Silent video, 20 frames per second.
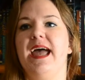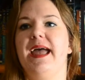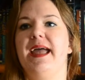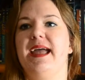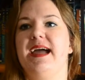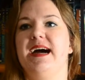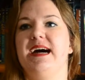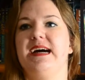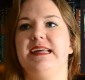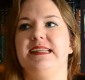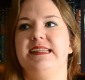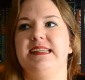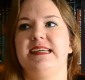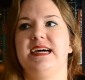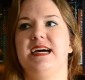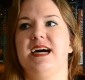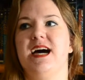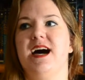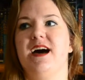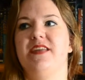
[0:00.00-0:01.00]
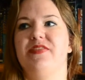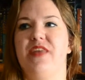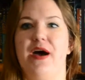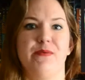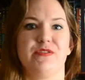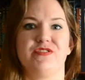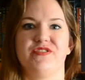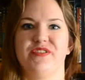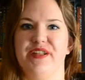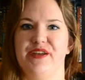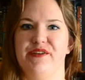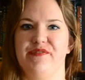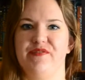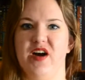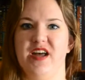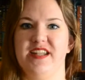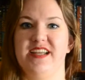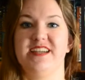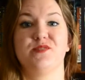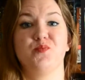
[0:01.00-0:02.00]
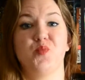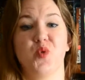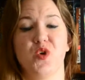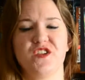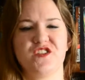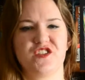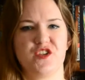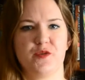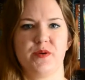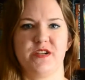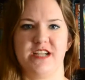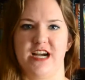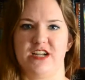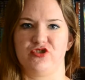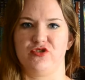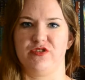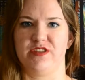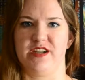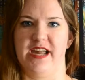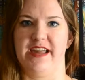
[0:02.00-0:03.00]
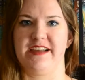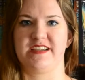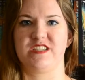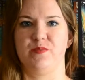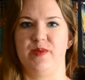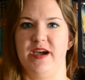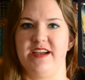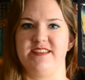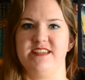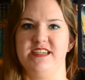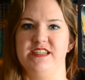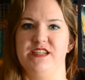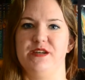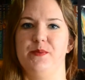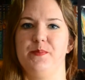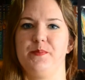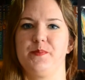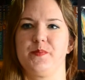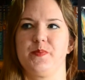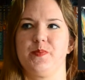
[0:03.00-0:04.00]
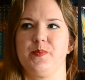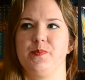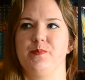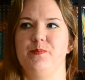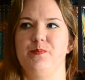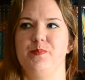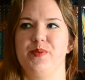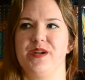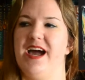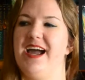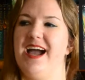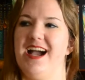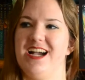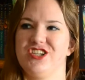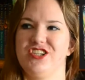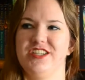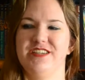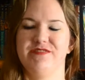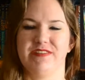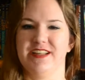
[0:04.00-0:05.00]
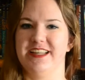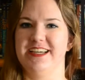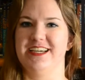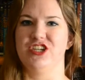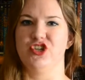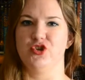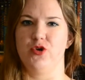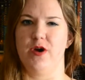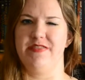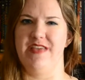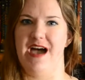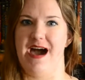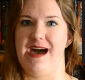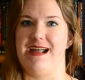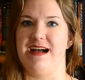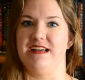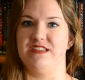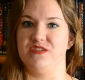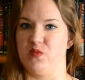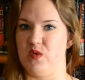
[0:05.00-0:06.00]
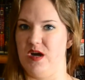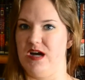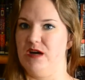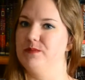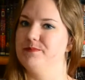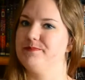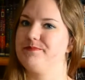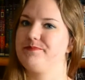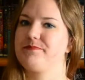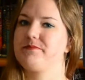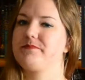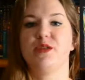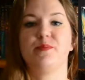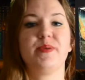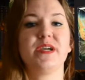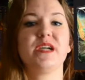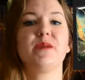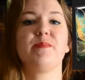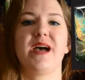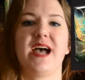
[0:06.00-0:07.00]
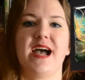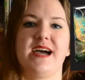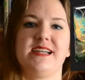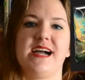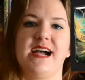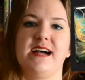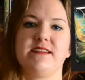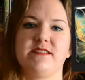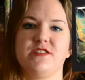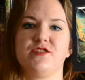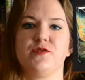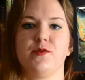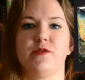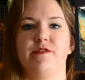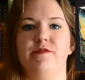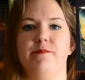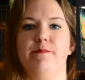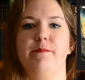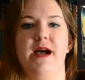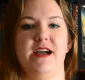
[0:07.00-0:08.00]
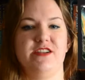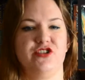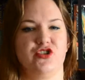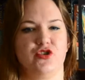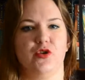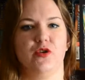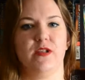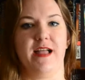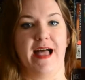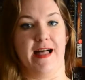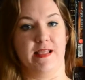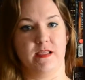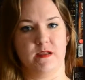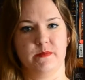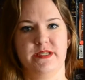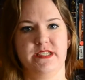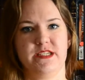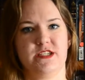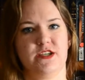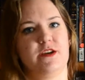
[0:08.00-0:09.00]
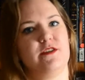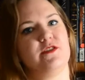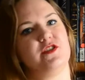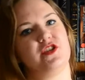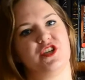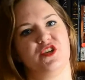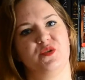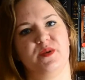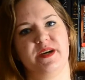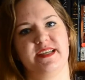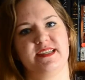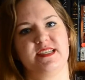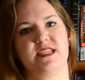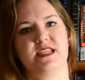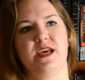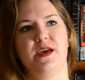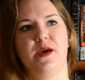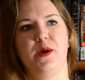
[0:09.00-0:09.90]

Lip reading: And that was really fun. It's more supernatural than I expected, but I actually really enjoyed that as well. The big bad has a sort of magical element to it,